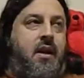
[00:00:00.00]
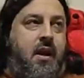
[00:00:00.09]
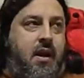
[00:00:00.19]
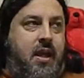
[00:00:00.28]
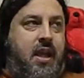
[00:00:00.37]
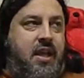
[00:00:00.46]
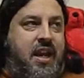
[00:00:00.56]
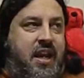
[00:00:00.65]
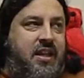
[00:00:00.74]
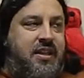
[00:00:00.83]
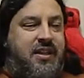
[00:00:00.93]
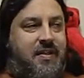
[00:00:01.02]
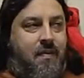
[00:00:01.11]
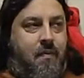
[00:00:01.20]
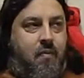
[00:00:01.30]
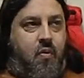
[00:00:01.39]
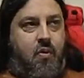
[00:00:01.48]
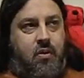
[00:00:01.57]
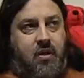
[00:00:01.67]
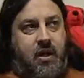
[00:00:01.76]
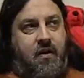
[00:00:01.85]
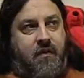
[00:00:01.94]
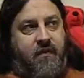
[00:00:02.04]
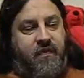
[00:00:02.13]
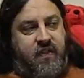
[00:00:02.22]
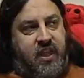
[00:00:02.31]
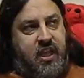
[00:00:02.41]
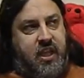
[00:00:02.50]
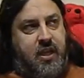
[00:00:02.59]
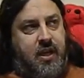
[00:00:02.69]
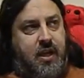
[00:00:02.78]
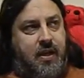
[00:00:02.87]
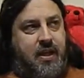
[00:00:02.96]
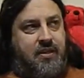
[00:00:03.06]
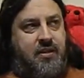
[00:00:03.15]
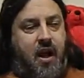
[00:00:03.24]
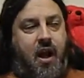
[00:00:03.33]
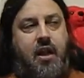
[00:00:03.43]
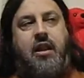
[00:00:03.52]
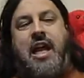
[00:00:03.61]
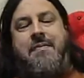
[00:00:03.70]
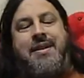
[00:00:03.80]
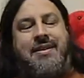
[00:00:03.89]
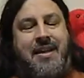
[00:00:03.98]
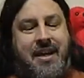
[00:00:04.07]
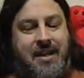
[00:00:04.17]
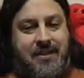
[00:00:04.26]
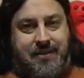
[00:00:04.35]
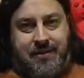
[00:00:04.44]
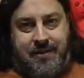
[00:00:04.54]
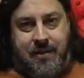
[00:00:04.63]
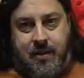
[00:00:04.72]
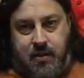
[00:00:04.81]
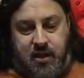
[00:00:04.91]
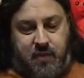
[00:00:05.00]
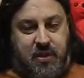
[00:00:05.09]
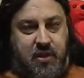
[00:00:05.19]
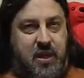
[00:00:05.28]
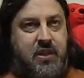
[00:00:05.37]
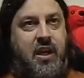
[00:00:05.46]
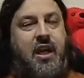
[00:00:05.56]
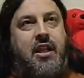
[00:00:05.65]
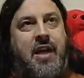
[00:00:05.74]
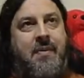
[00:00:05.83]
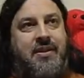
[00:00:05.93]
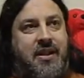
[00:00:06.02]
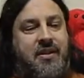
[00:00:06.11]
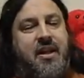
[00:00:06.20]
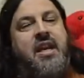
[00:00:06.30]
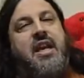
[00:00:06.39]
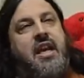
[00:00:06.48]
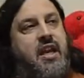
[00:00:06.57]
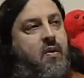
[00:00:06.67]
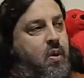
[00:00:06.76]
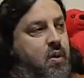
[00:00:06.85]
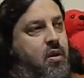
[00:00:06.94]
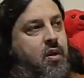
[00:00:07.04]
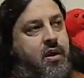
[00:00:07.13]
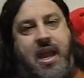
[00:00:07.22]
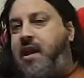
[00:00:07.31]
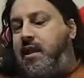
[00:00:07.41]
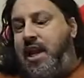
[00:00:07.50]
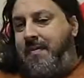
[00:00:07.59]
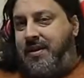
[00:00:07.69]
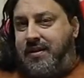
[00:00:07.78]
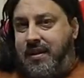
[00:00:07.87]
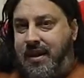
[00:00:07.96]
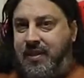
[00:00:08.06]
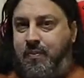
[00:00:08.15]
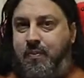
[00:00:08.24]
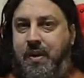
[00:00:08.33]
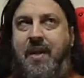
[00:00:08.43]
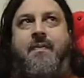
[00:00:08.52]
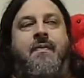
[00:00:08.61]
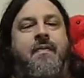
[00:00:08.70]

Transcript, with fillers: Uh, it is more of the, uh, it's not climate science. Let's put it this way, it's not climate science. It will look at climate science, but